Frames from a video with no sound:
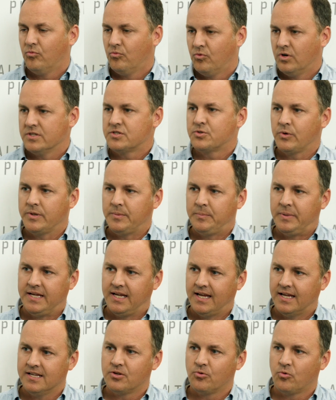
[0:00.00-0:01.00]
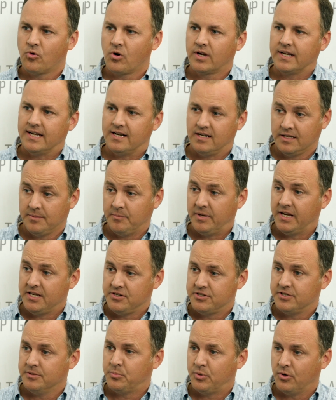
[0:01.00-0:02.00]
Once we began to work at
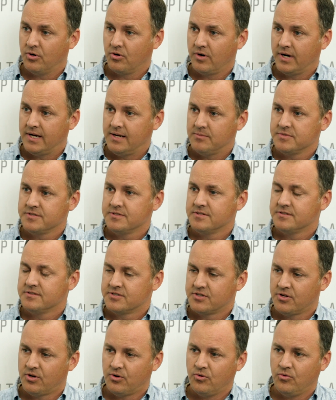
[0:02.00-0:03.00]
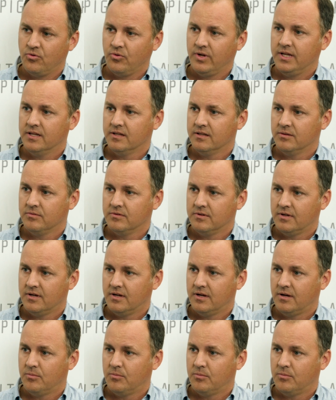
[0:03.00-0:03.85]
elimination programs, so in